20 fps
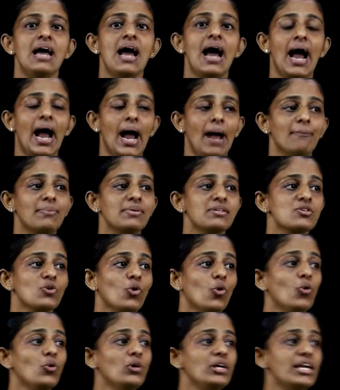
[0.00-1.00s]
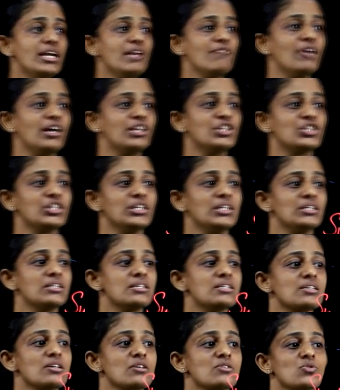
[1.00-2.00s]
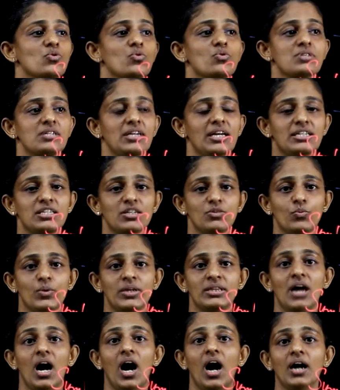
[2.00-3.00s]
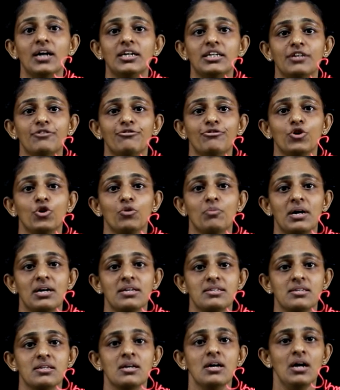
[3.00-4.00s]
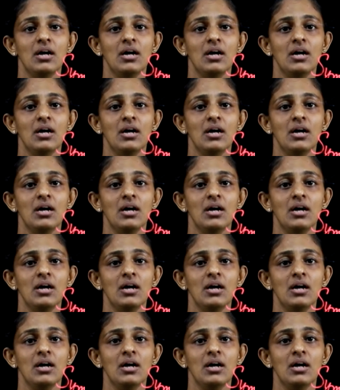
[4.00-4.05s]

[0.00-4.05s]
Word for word: happens only when she is associated with Aunt Ifeoma's